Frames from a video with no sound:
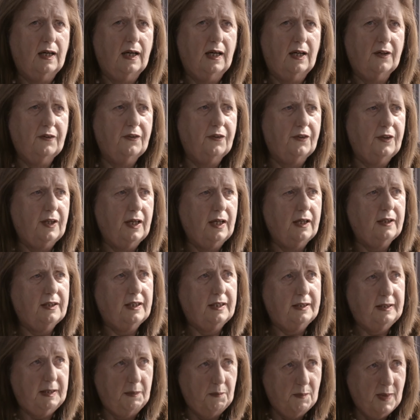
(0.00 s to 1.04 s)
I think the
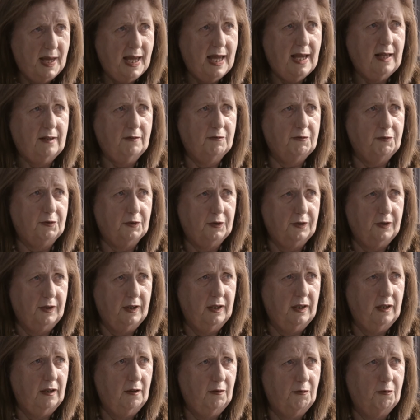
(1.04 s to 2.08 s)
demand
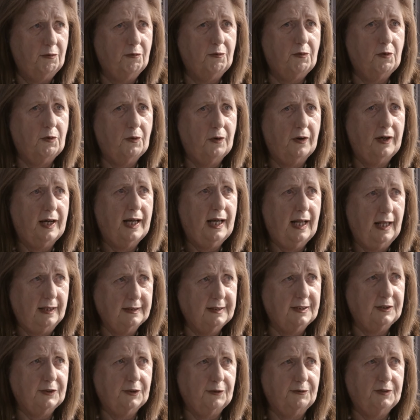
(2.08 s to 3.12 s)
for health
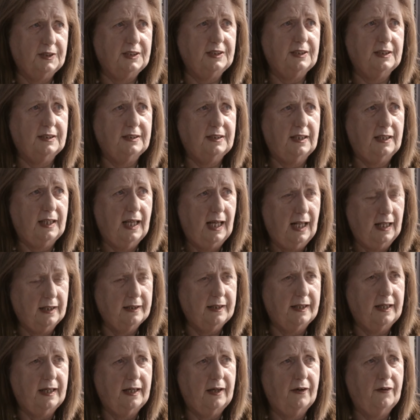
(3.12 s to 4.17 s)
services and
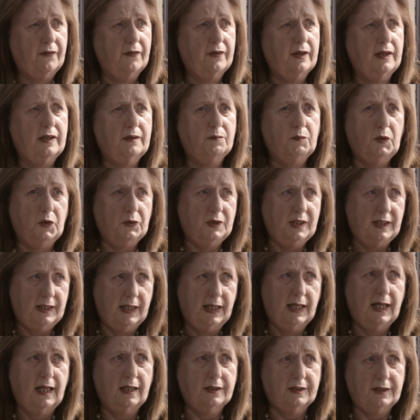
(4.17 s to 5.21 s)
healthcare in both in the
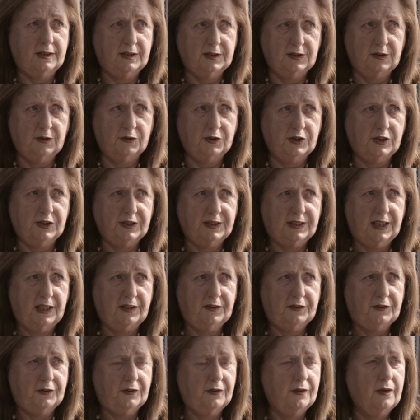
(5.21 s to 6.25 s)
health and the social
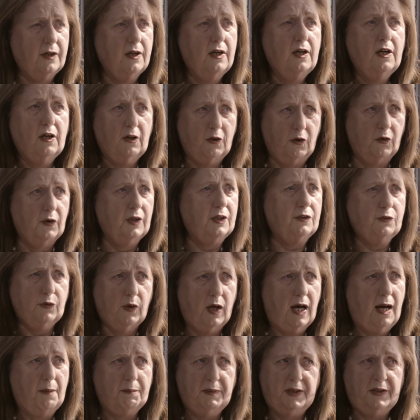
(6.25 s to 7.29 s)
sector going to
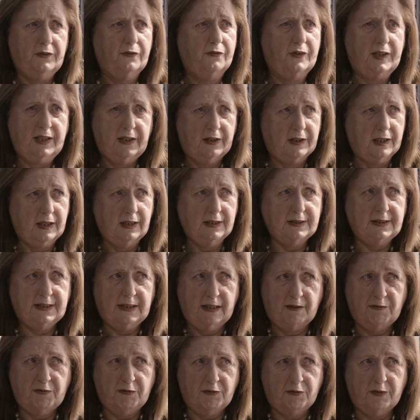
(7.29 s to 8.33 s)
happen, regardless
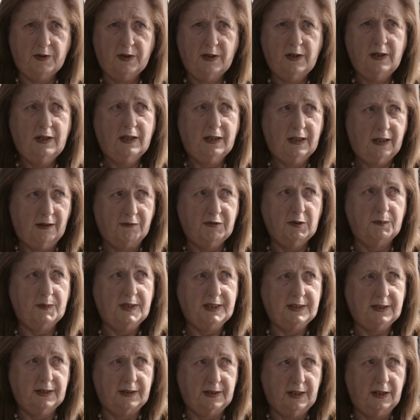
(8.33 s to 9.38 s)
if
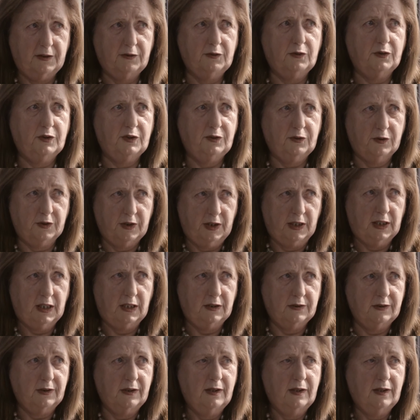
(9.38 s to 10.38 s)
governments attend to it or not.